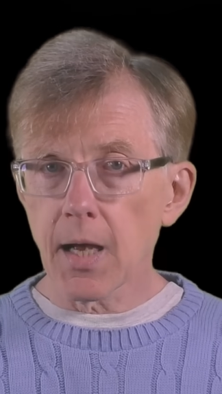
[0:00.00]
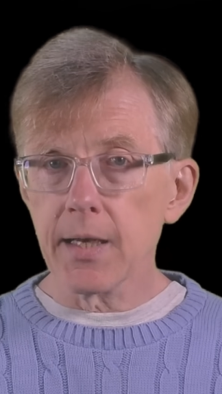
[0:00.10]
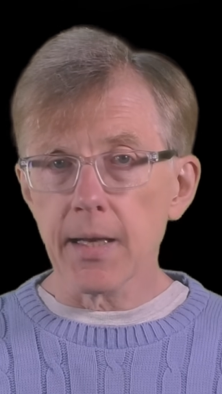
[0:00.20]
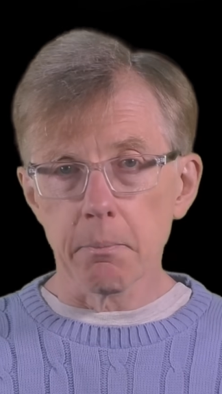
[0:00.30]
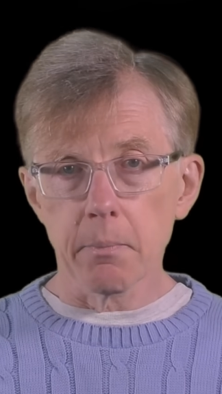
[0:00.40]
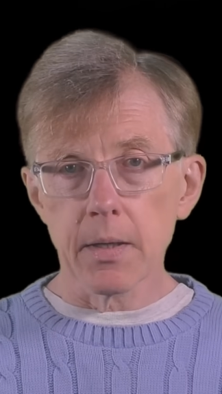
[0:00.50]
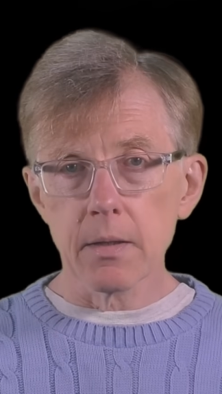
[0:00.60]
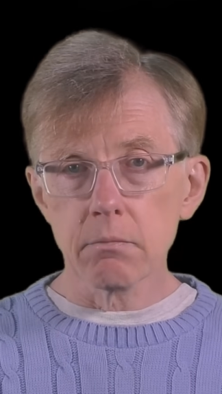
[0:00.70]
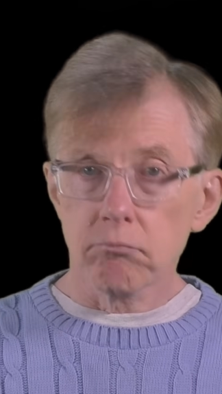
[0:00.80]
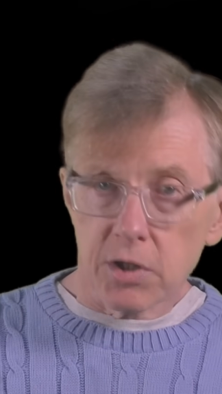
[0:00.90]
a
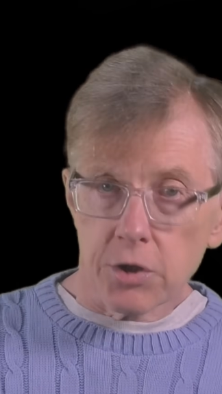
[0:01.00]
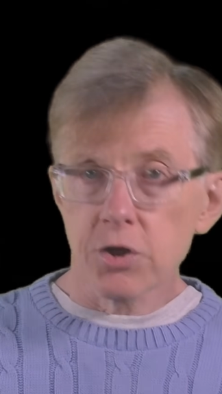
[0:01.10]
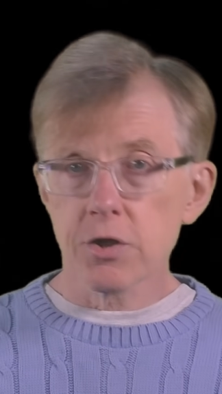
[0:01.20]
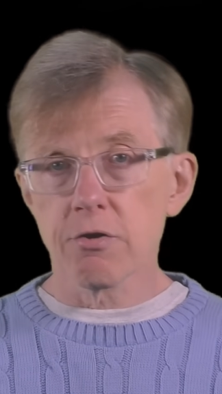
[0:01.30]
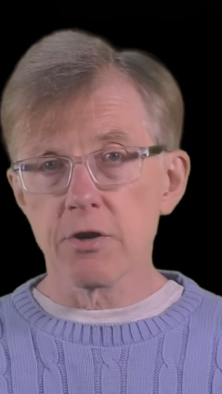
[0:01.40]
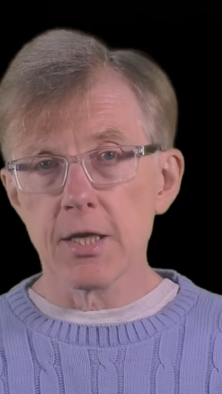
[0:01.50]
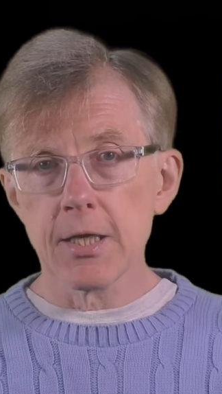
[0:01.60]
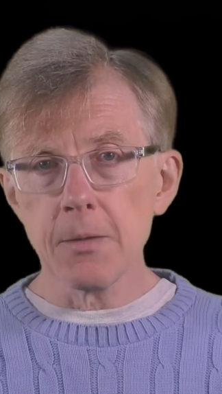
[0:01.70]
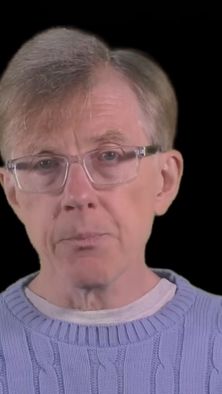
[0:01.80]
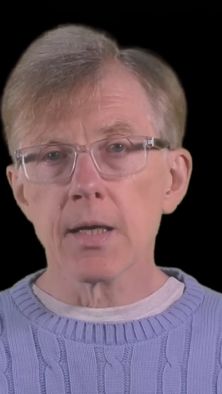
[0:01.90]
number, such as
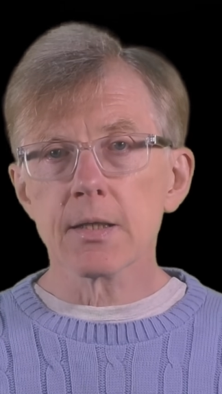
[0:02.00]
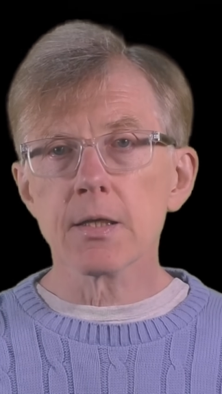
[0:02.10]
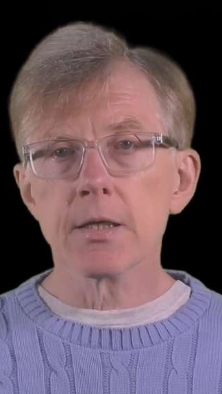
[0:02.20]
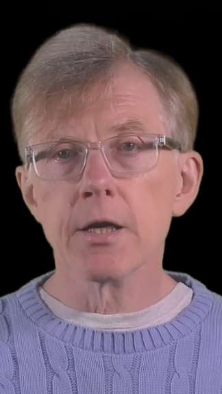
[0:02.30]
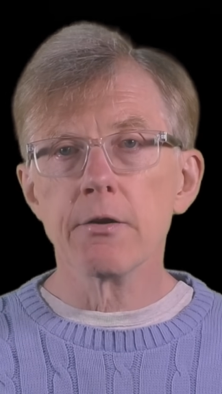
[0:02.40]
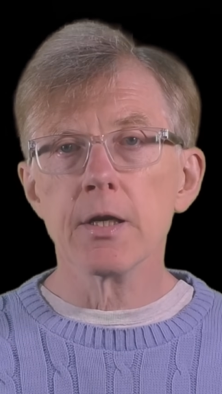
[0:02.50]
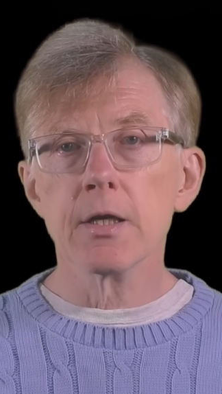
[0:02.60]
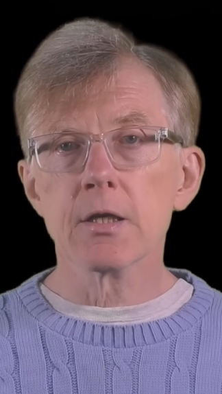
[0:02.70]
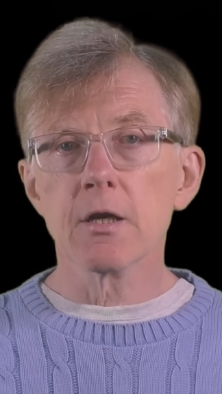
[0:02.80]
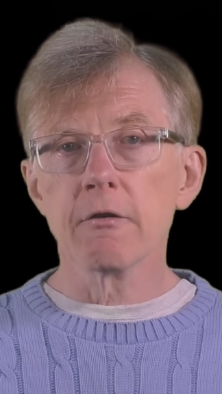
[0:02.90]
3, is a
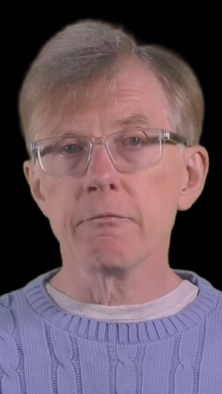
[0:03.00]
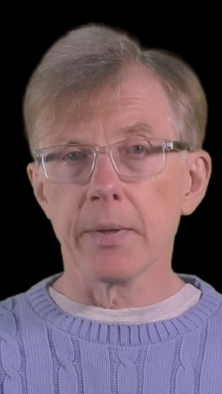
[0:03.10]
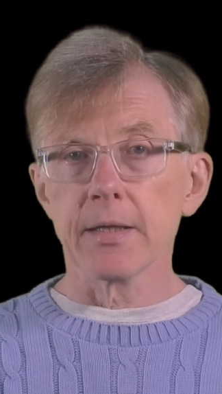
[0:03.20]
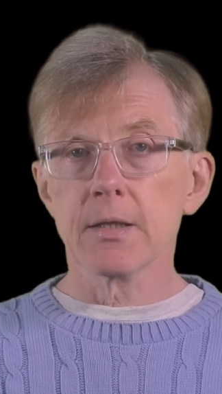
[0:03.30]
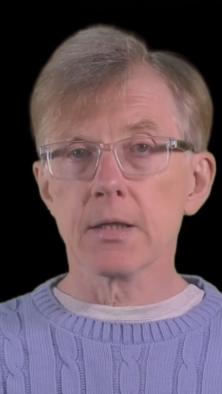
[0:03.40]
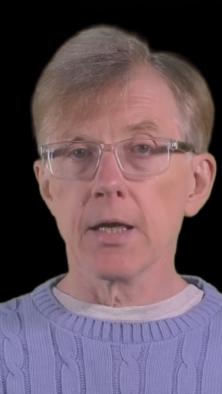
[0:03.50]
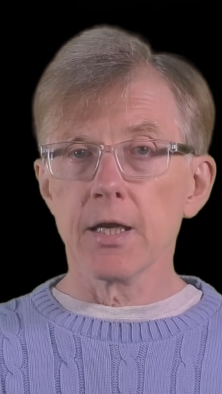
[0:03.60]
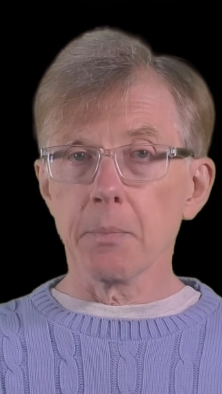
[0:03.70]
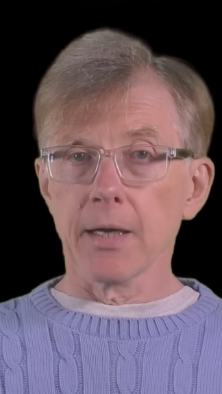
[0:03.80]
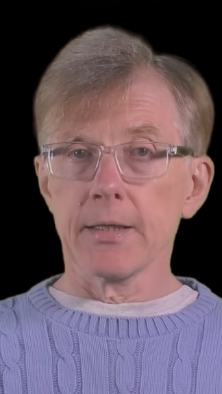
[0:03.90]
series of bits in
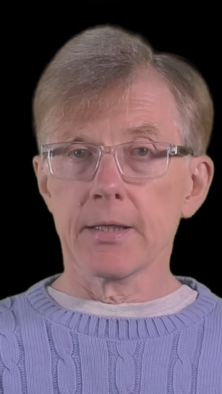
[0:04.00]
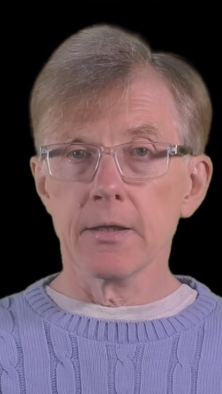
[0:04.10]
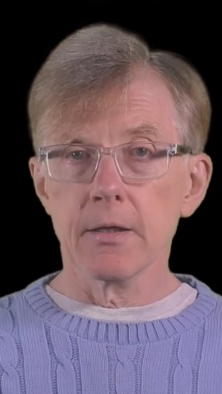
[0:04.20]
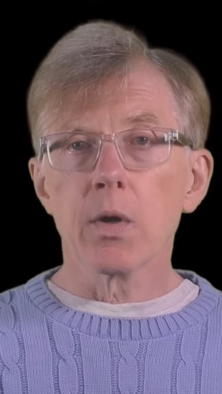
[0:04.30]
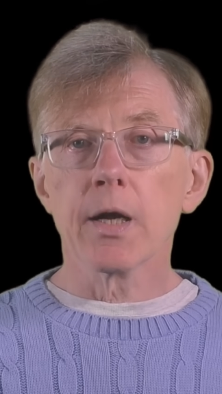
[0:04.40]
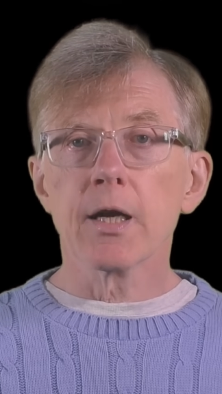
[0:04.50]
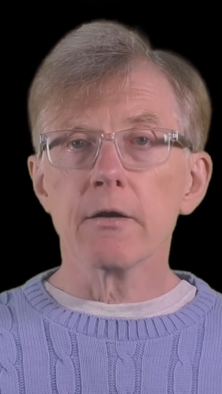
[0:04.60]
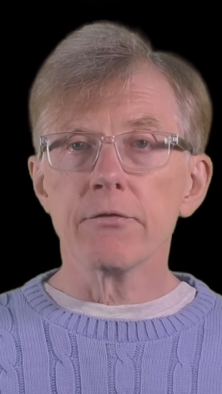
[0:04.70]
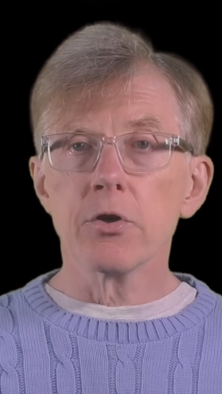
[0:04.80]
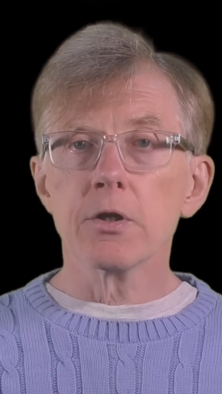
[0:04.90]
a byte. When I
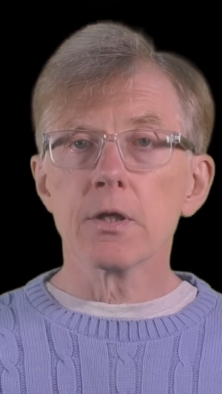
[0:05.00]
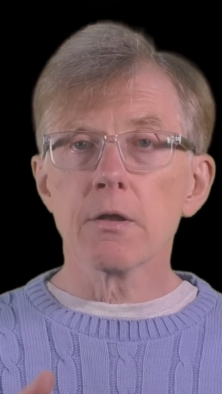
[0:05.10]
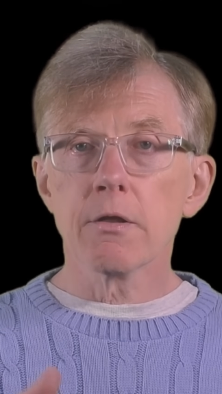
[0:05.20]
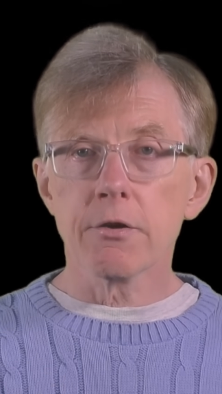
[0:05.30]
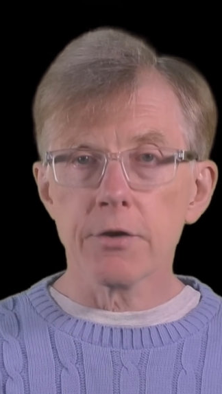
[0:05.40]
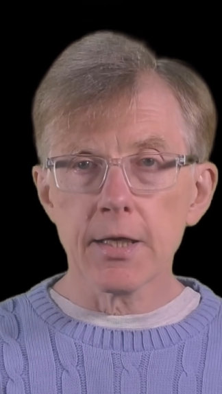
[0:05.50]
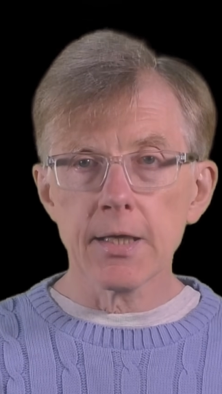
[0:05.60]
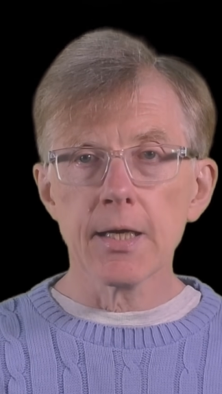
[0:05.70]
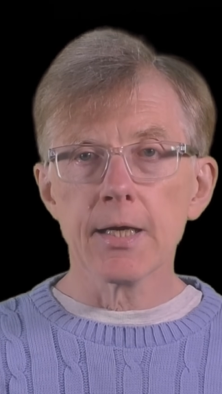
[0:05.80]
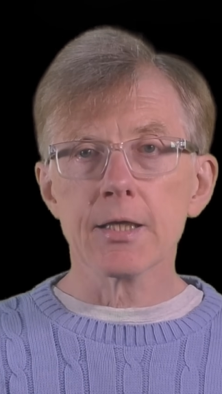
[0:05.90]
convert
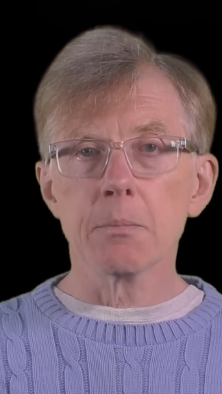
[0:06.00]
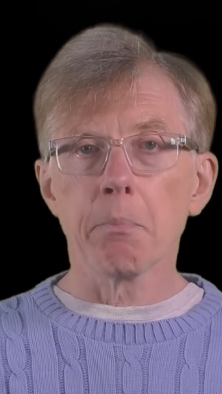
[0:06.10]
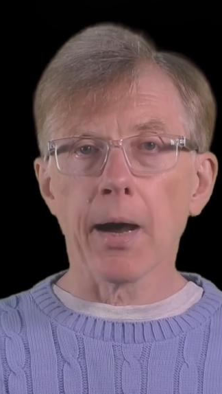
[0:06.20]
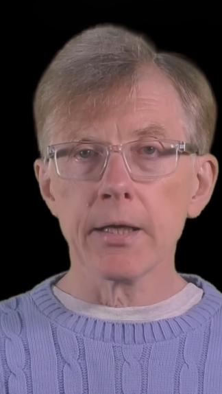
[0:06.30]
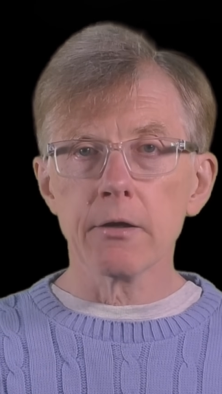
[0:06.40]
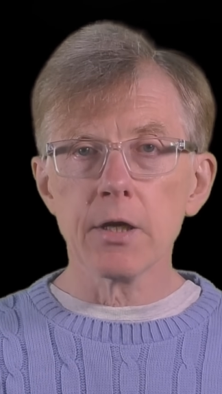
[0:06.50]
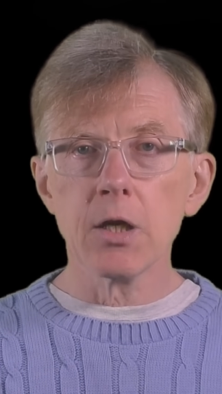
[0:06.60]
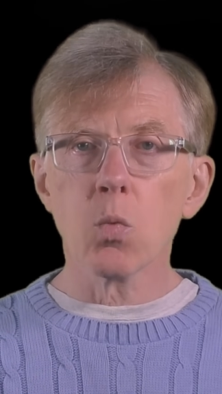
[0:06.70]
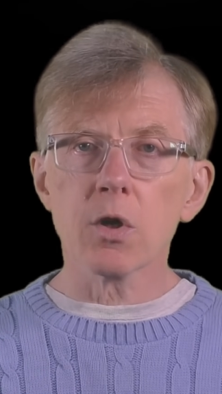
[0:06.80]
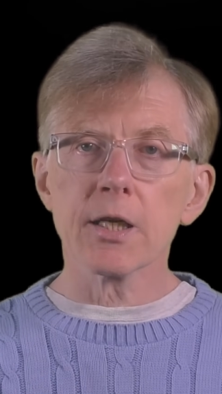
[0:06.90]
3 into binary,
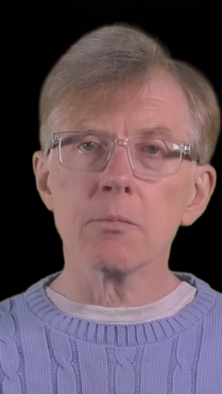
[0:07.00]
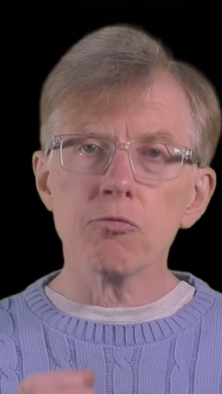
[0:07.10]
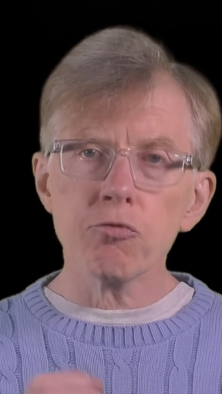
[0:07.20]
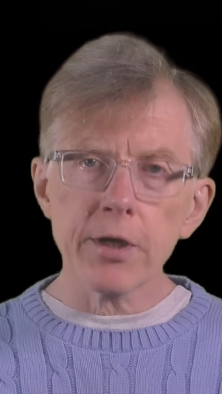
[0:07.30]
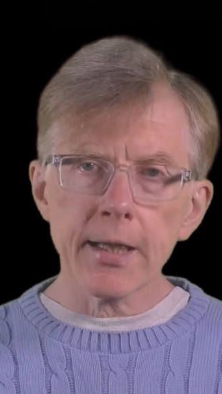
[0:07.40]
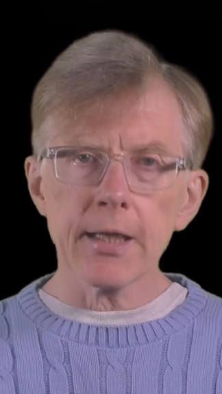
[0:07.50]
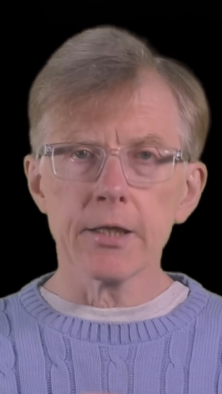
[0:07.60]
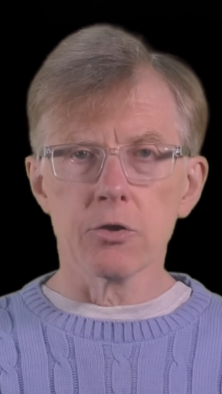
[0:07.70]
what I'm really